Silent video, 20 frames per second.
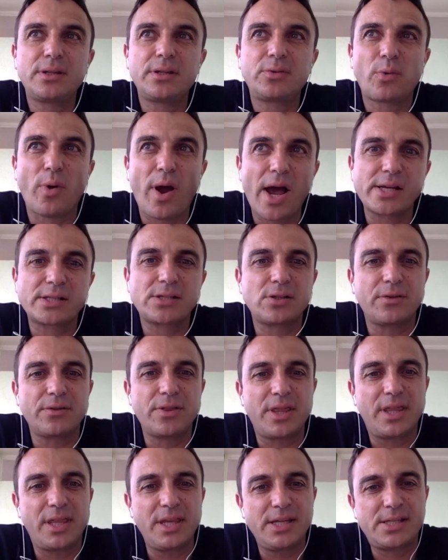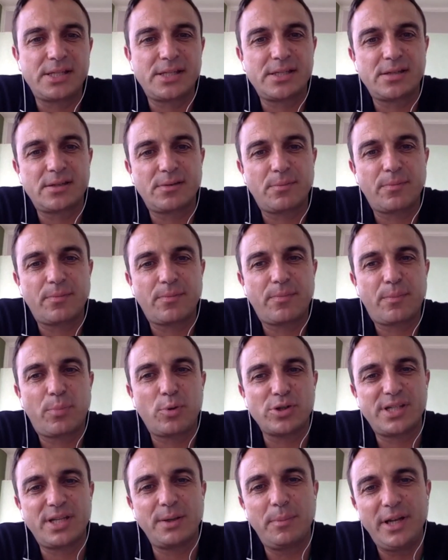trust on this
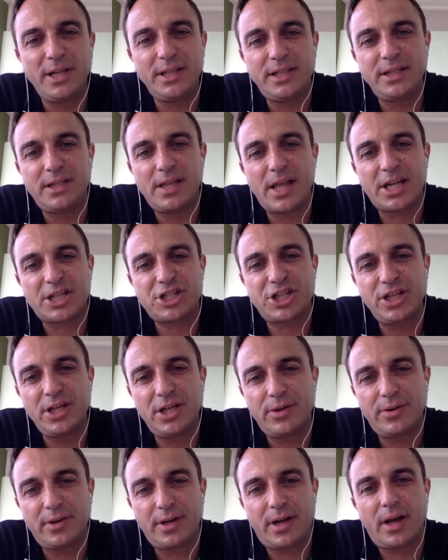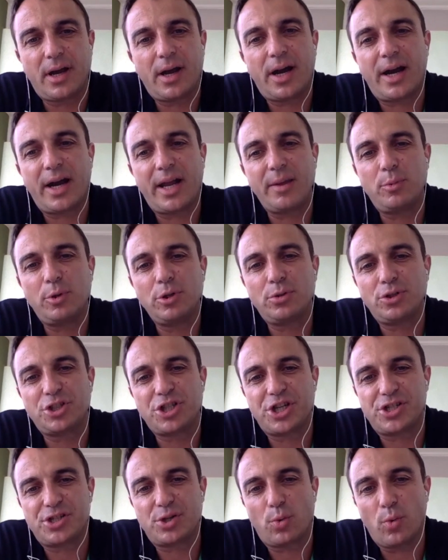possibility that children are able to
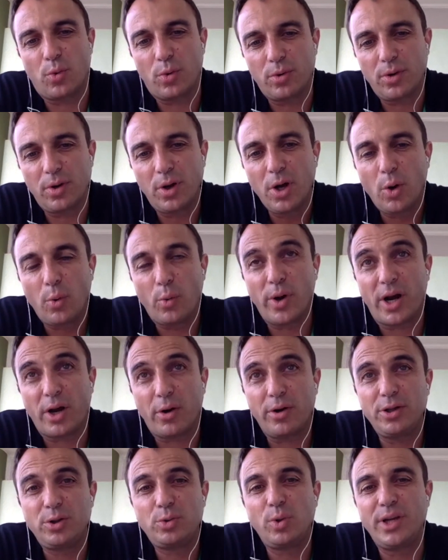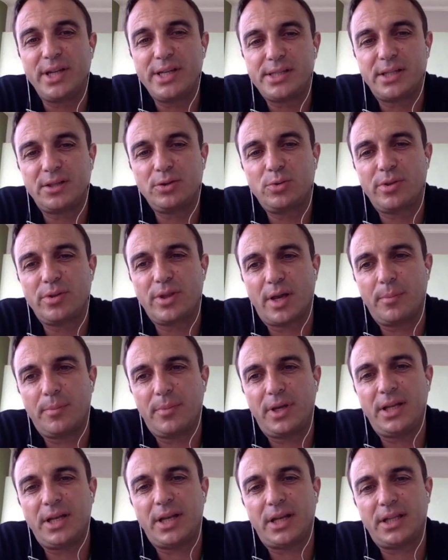change the world, we are going to listen to them
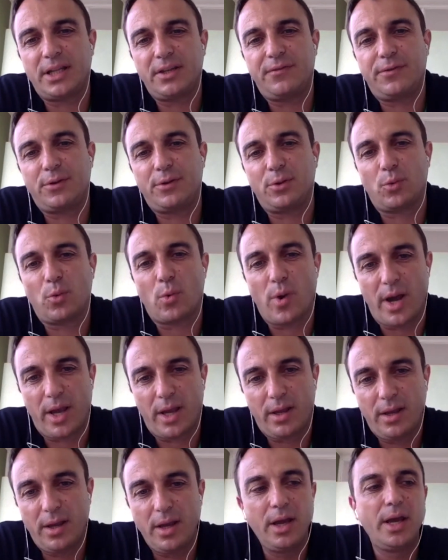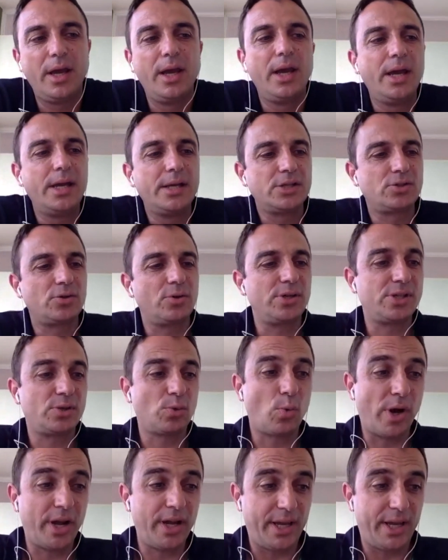in a different way. So this way